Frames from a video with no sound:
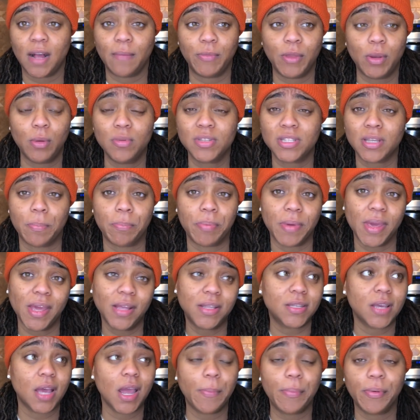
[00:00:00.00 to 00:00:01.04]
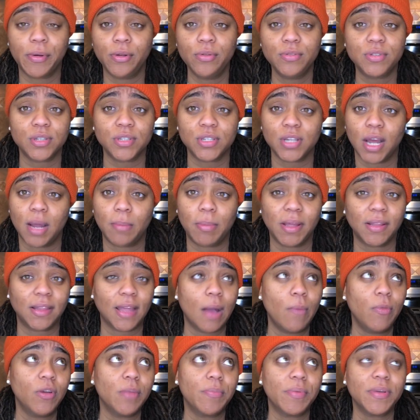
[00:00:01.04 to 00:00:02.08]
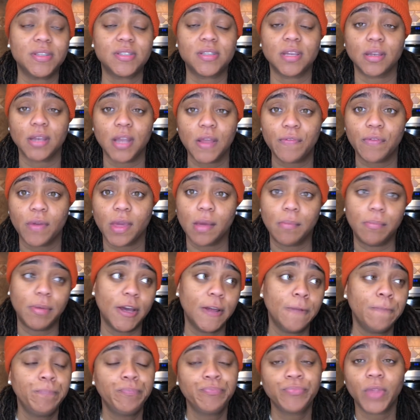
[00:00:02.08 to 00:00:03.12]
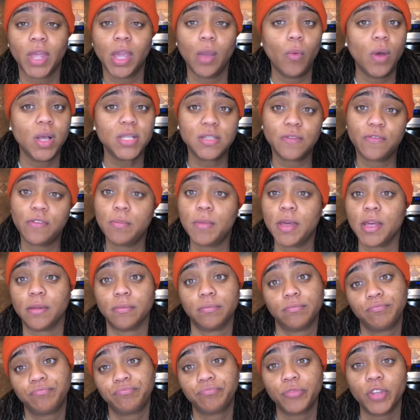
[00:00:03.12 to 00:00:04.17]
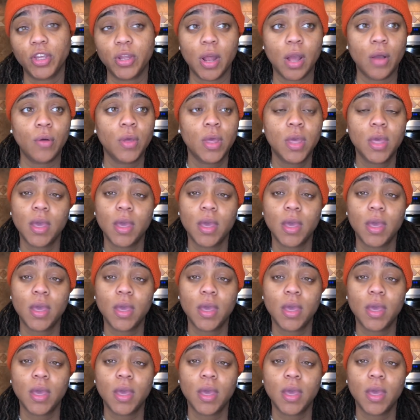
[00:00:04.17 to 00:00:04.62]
And it was a big time producing job. Like, that would have been significant, but it wasn't for me, you know?